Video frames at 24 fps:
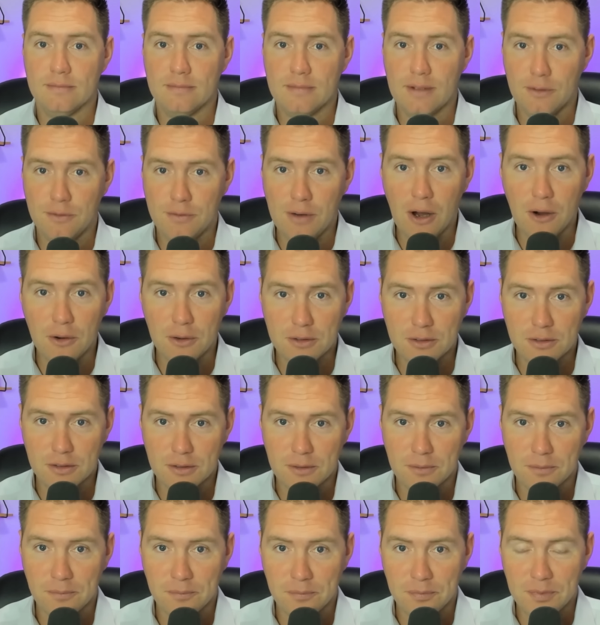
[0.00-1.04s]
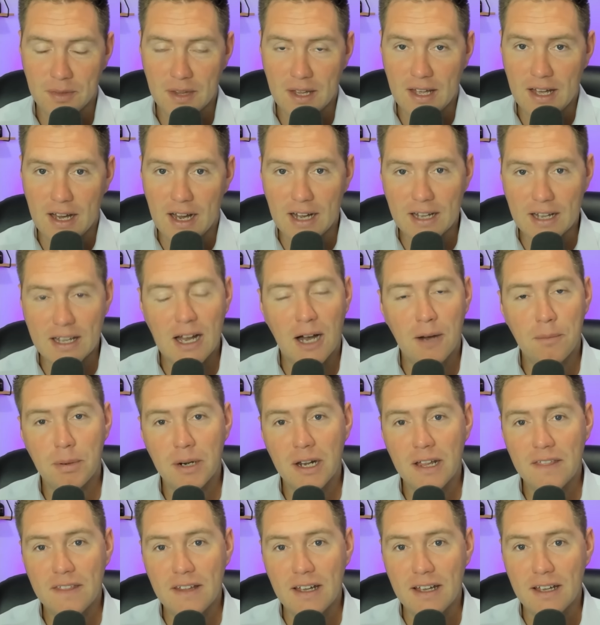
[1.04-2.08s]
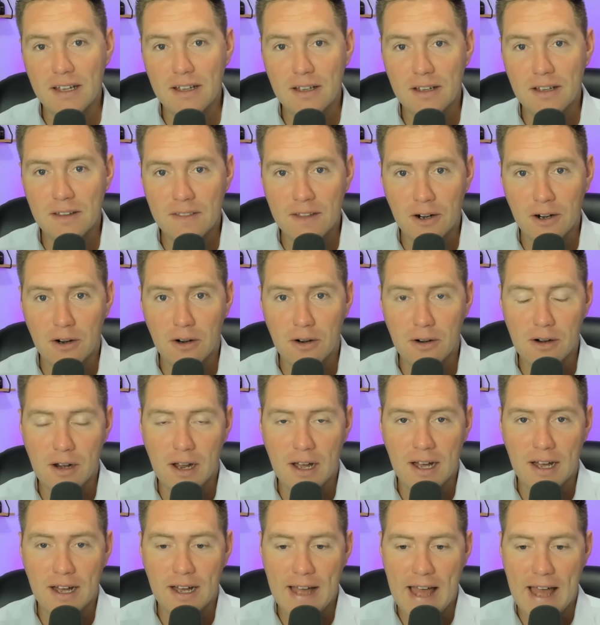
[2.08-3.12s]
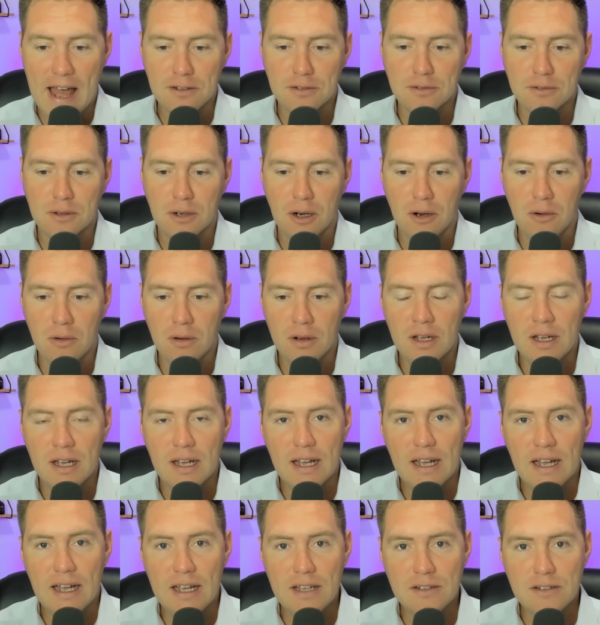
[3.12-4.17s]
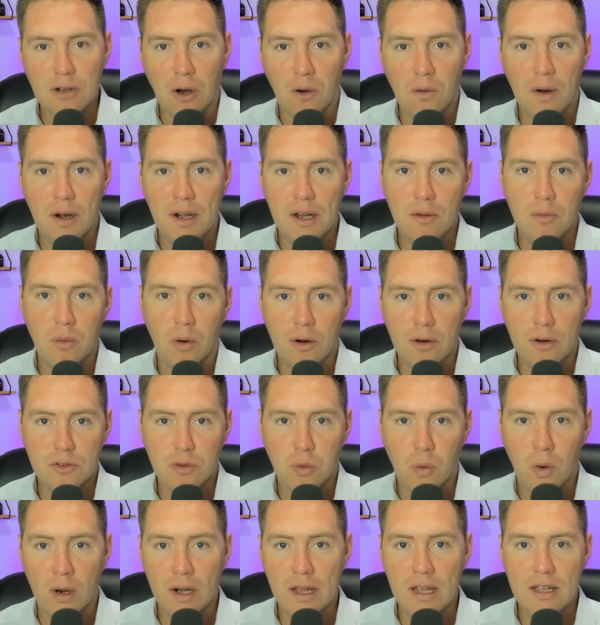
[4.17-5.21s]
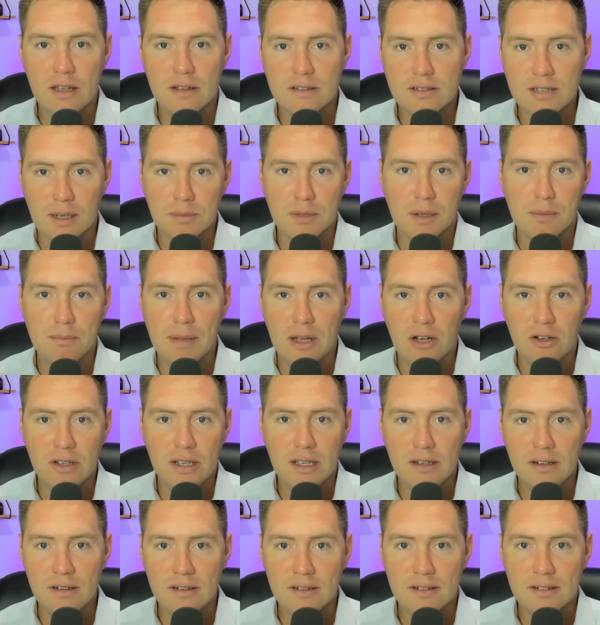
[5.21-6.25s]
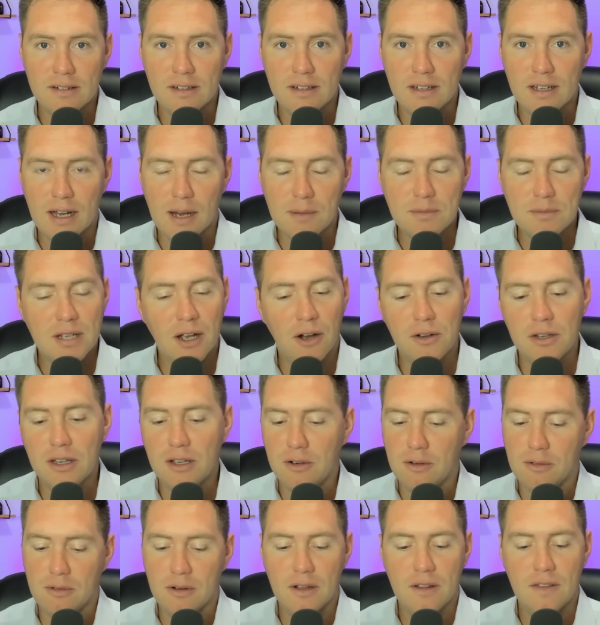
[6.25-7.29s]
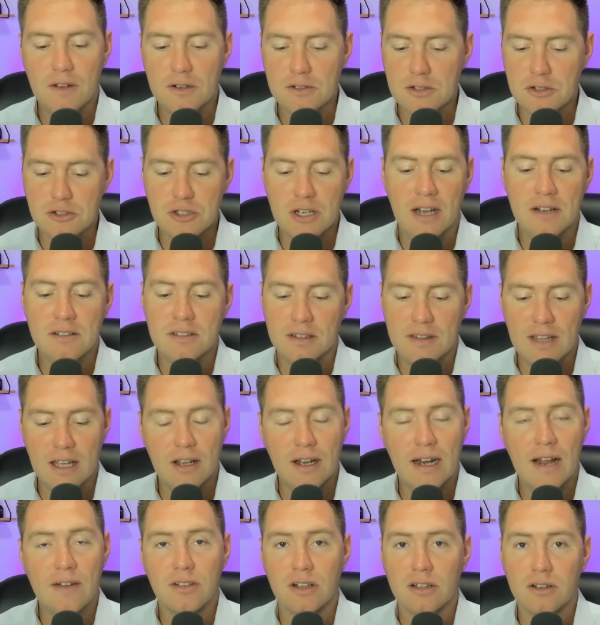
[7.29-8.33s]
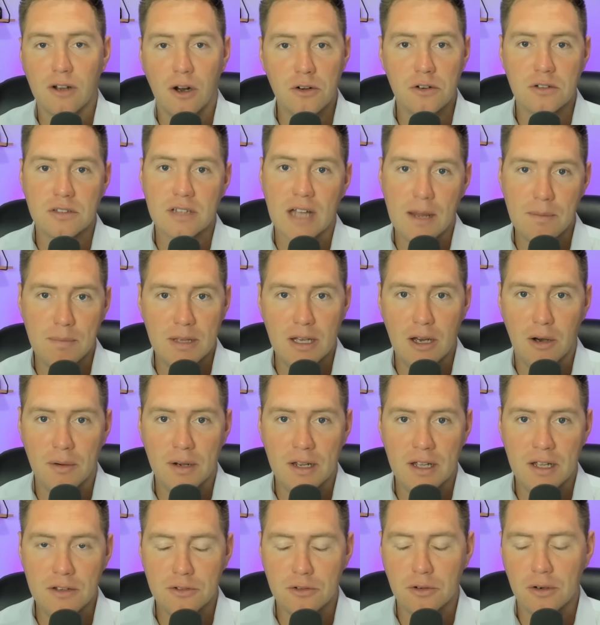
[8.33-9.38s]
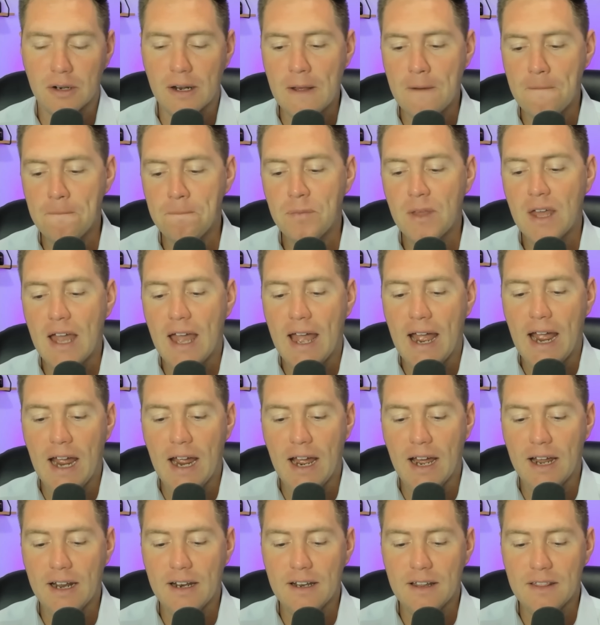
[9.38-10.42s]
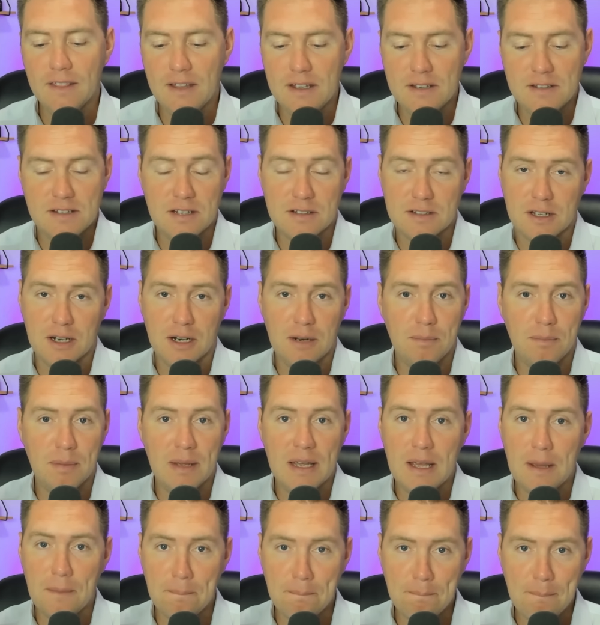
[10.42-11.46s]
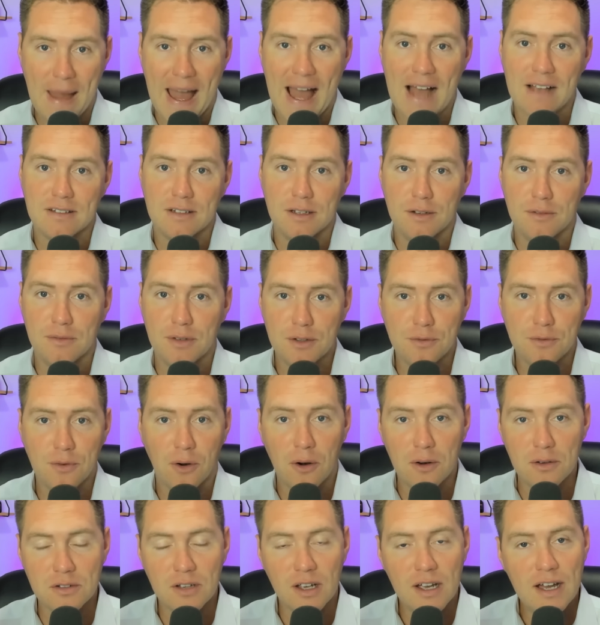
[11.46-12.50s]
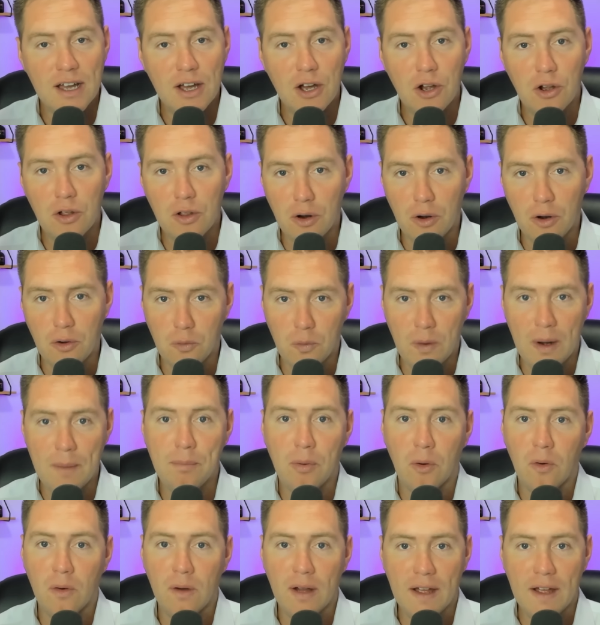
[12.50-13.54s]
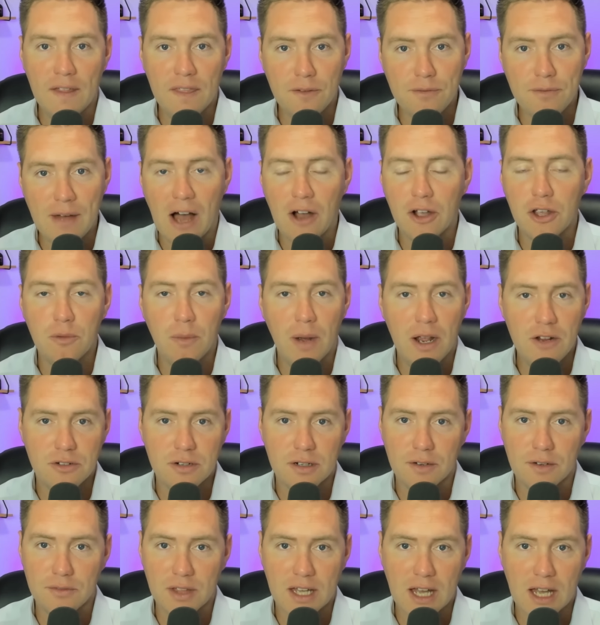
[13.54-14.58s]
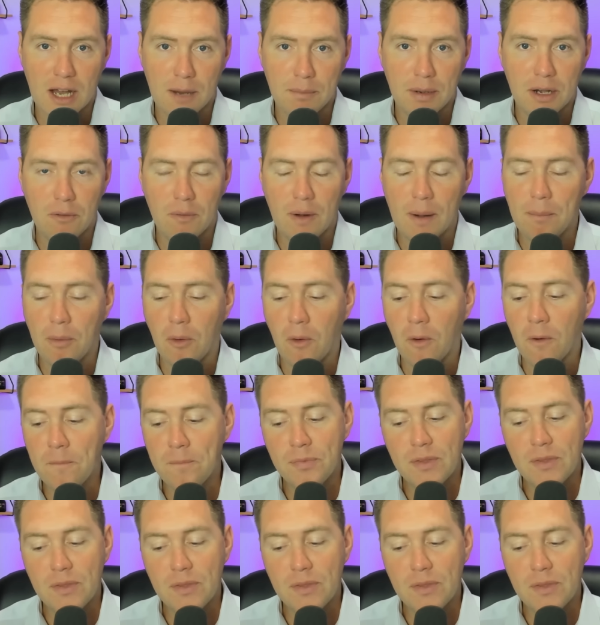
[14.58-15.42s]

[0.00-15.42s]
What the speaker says: Folks, a company that their escrow is already worth 20 something billion, I'm telling you, there's a chance that they could have the largest IPO in history, and this is going to be massive as far as Ripple and the valuation of the company Ripple.